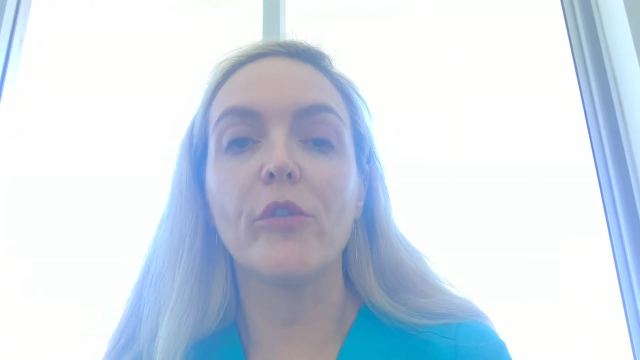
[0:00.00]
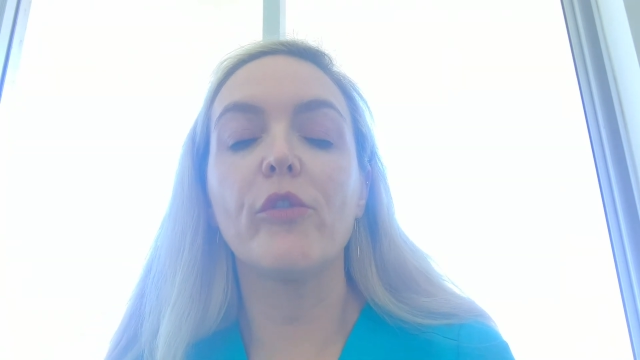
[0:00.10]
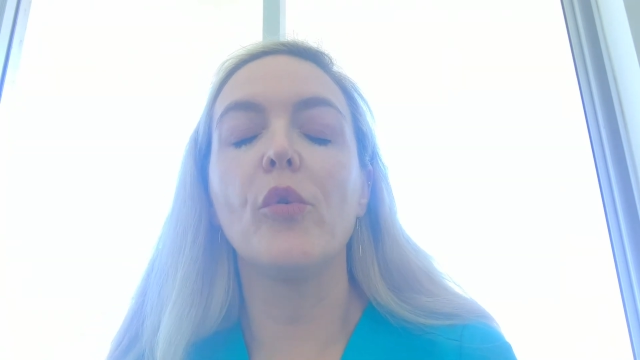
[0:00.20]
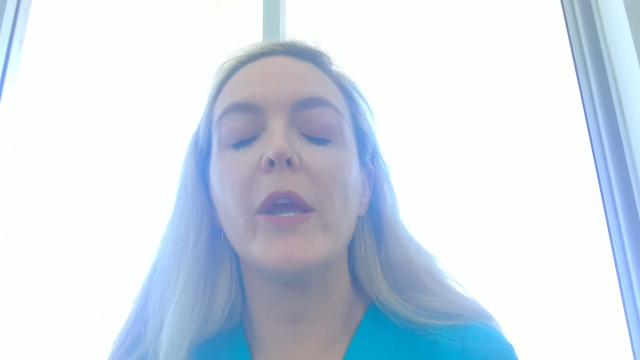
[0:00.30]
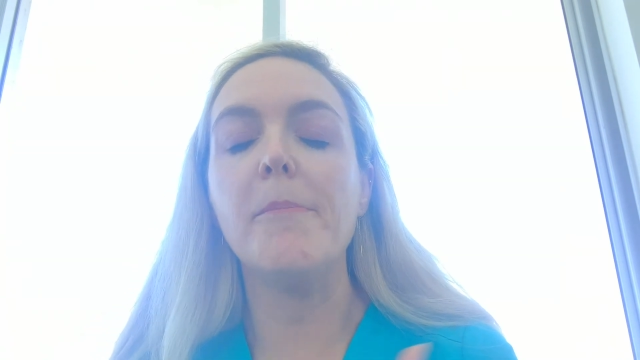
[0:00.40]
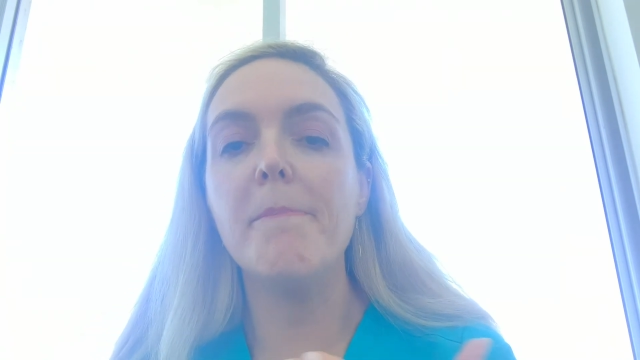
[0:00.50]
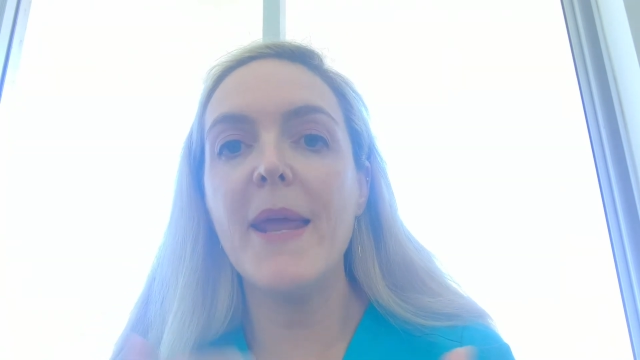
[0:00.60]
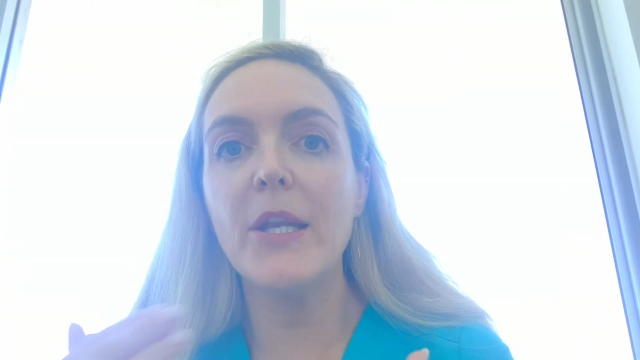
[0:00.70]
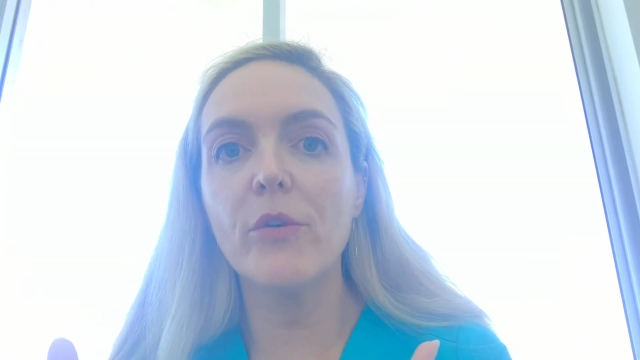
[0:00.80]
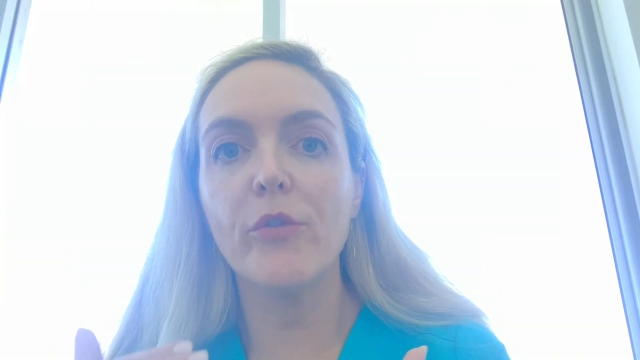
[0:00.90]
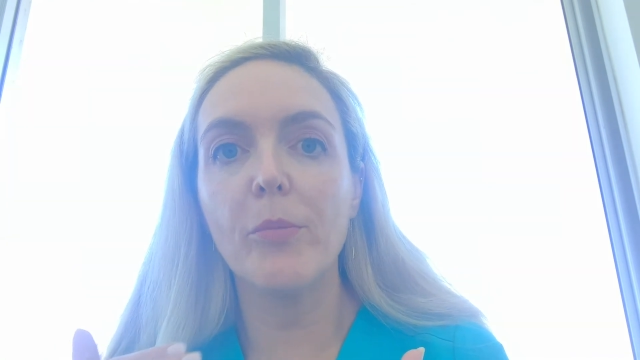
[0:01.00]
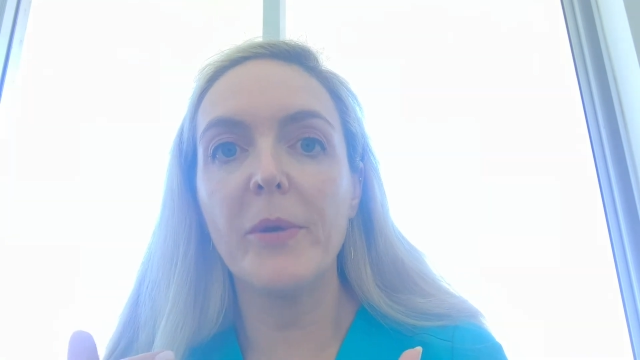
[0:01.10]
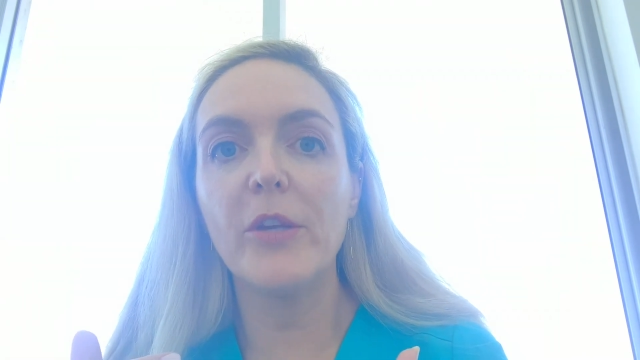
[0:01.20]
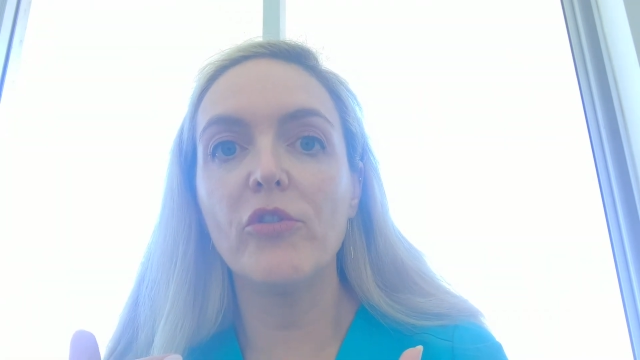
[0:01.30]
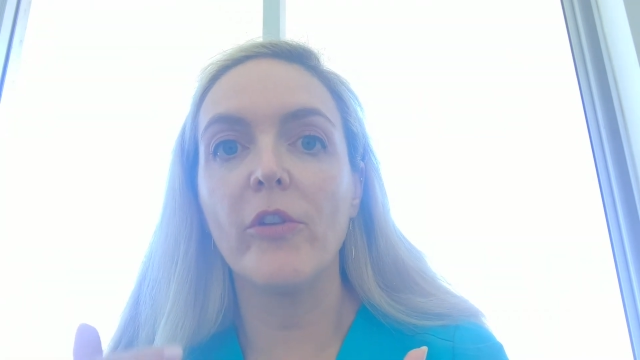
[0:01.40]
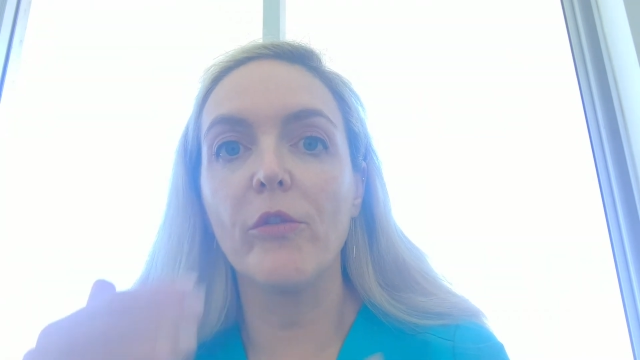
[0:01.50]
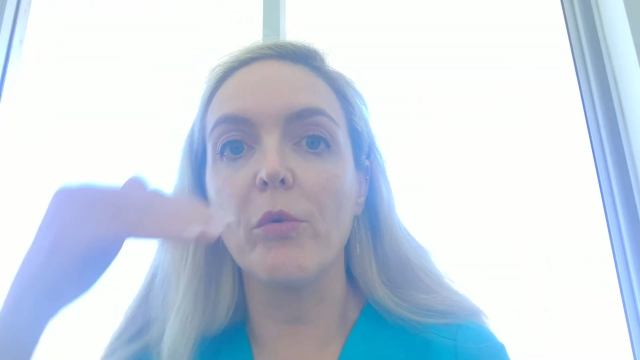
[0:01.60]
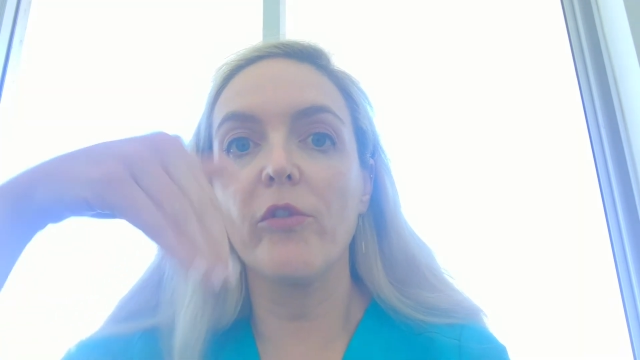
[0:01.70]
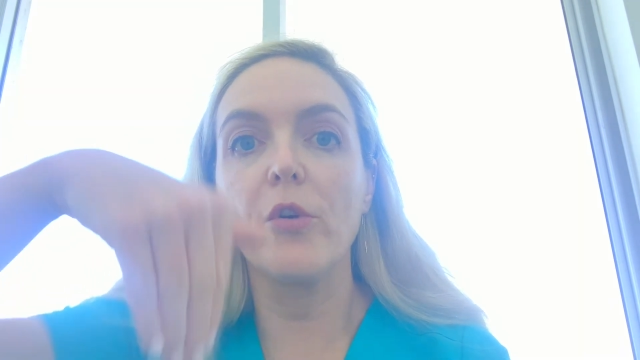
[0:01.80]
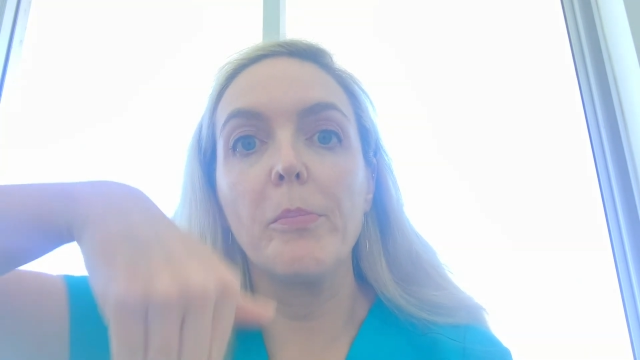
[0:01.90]
So in many of our patients, we're
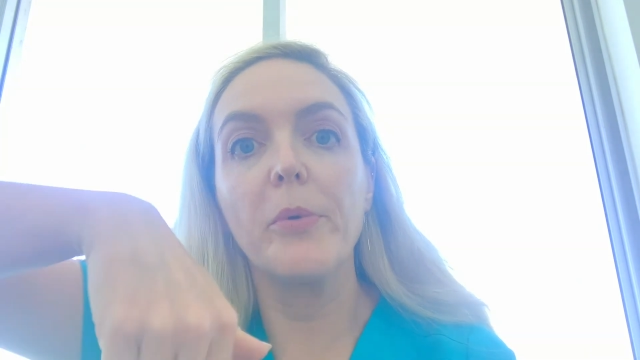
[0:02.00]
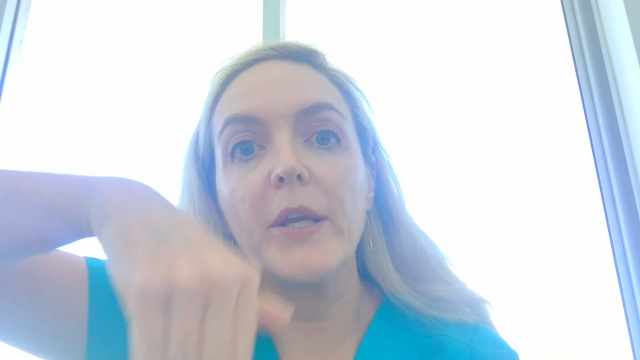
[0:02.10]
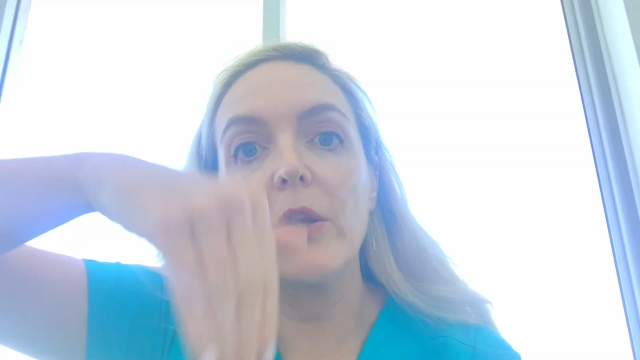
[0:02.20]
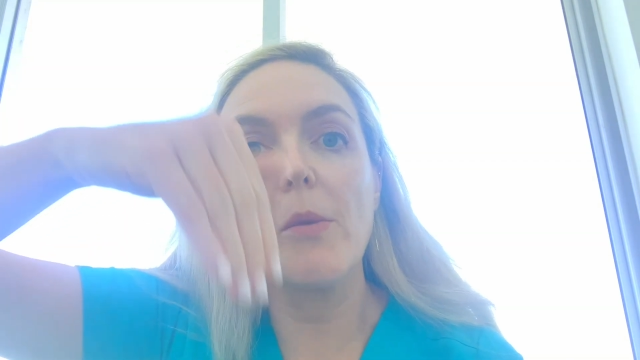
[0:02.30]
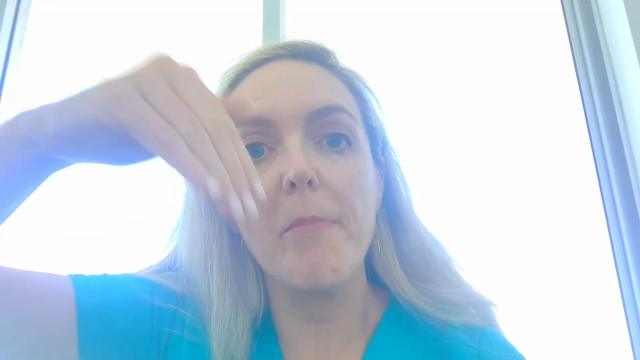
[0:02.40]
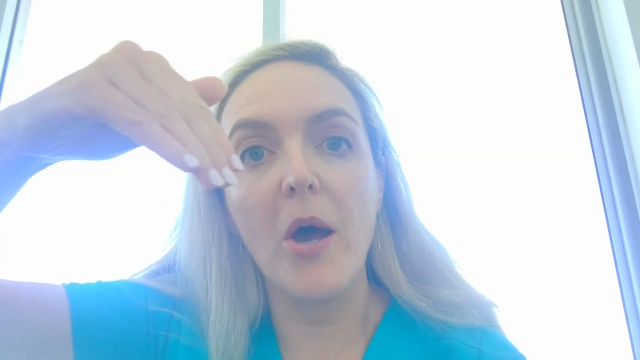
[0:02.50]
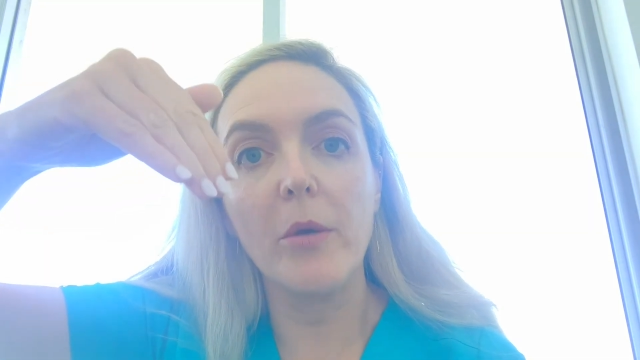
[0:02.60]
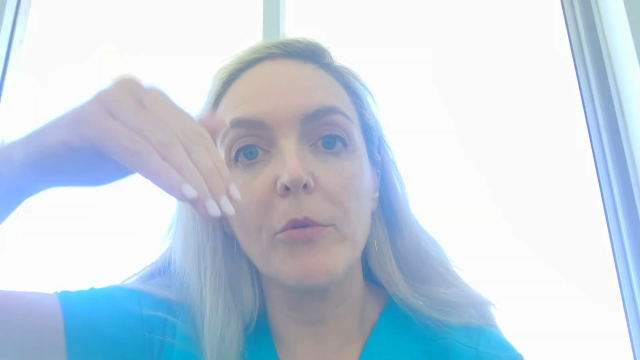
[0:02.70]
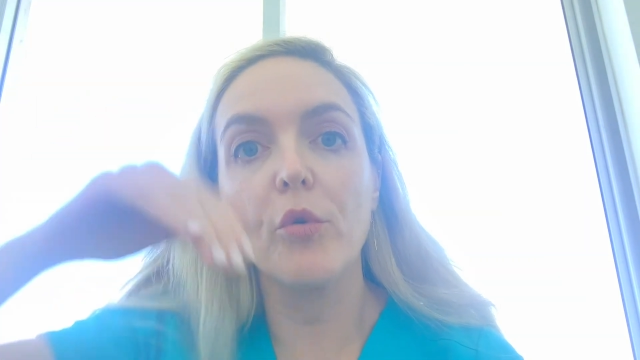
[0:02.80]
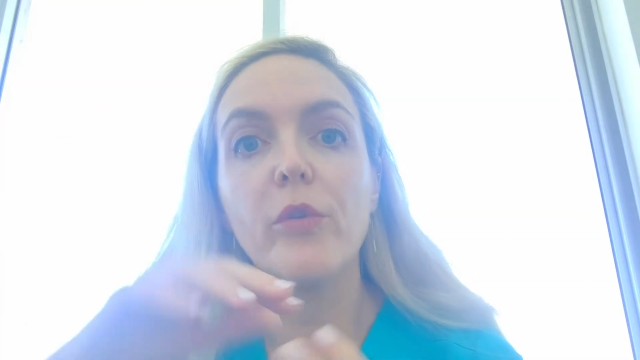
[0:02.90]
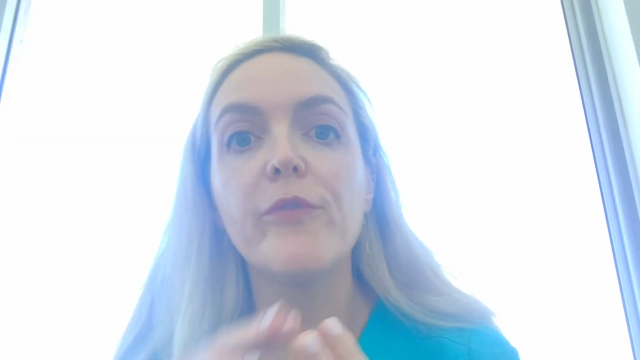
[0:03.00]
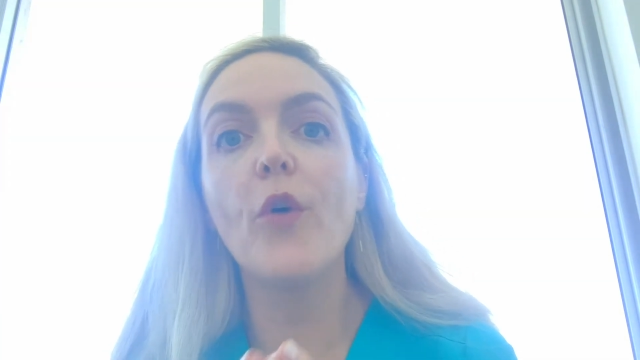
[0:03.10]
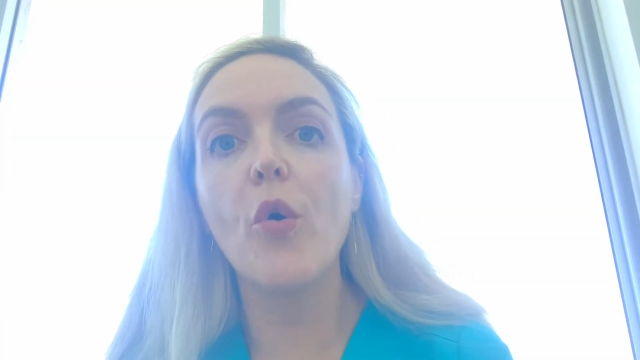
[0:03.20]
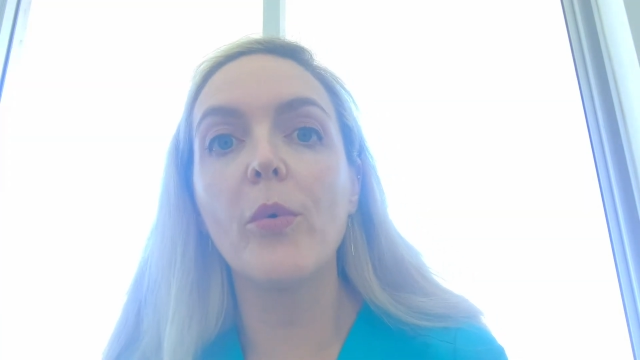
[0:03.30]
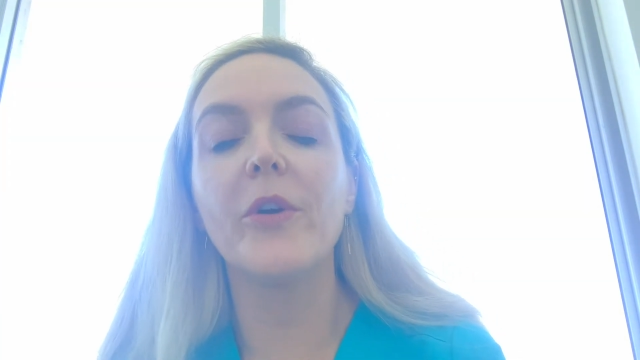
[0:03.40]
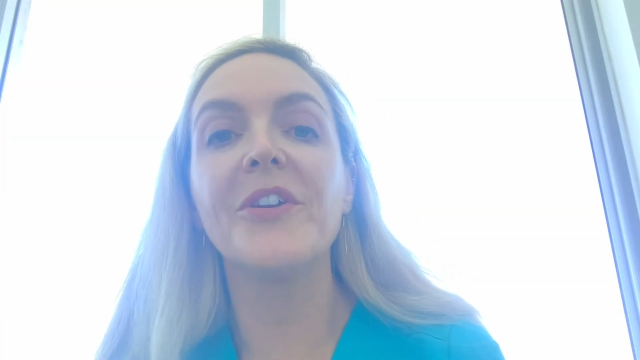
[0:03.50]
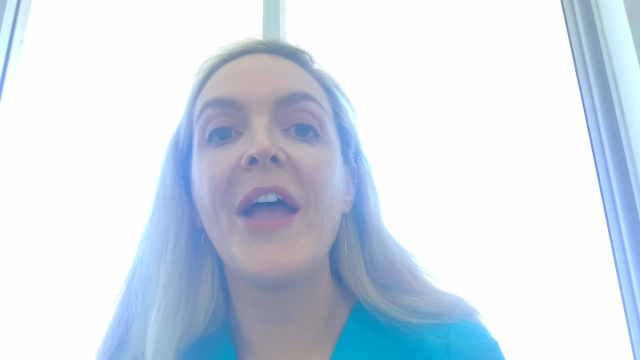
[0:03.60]
sort of bringing the bottom growth forward